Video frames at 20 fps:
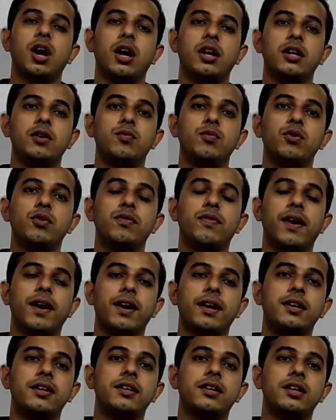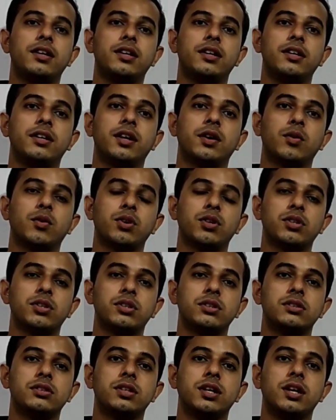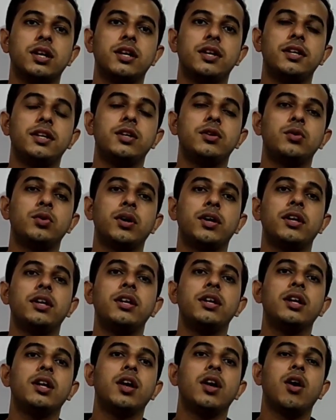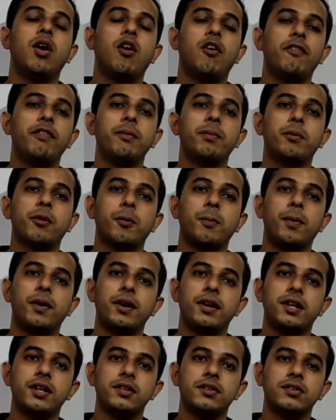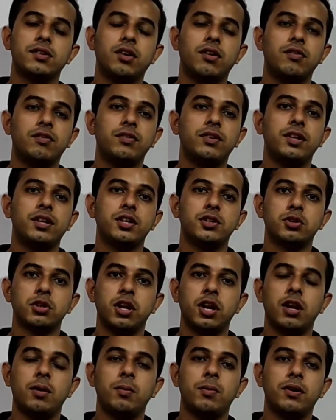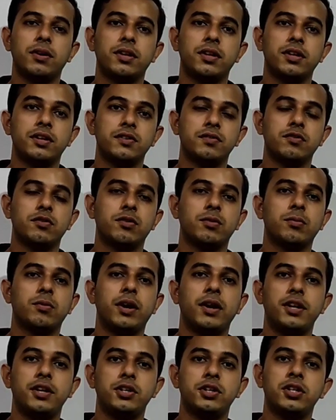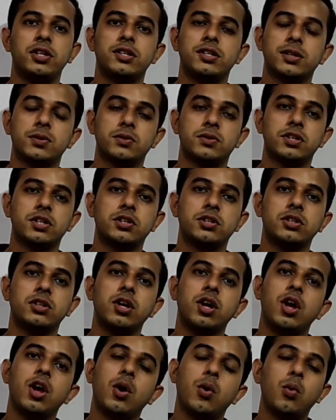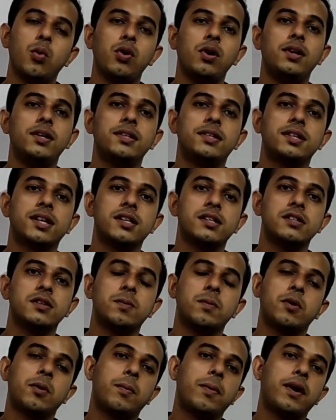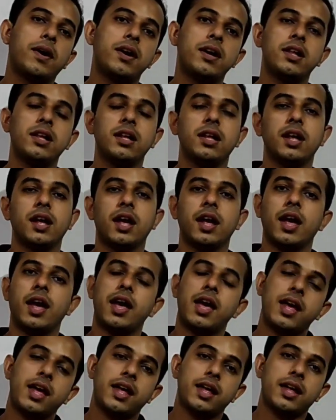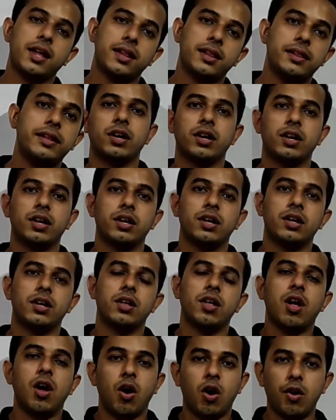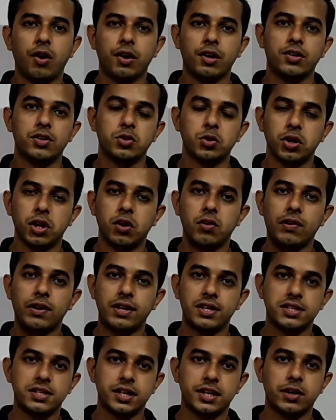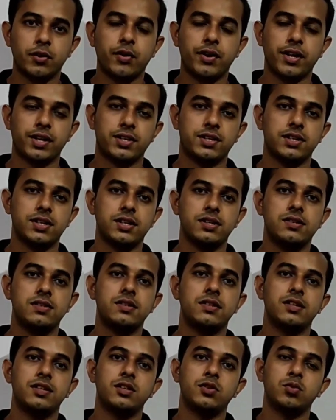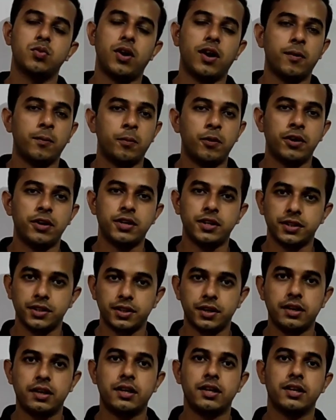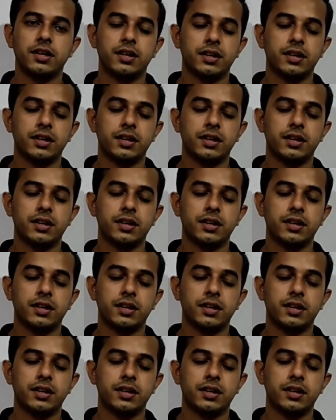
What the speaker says: if we find the questions relating to any of the properties of the rational number, that is for addition and subtraction, we will discuss the property there. Okay, so now let's start our exercise, that is 1.3.